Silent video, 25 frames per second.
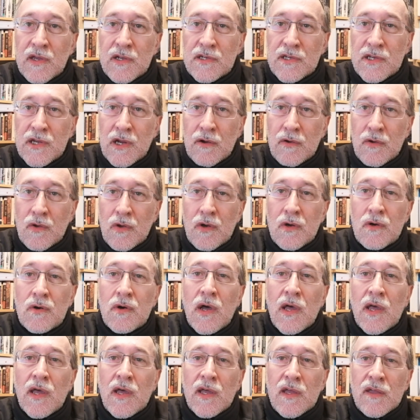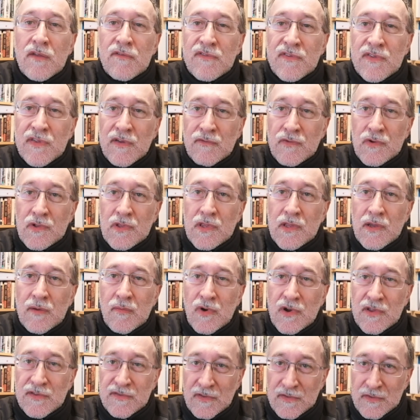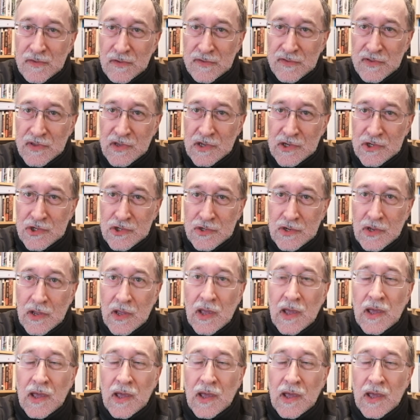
Ontario Civil Liberties Association.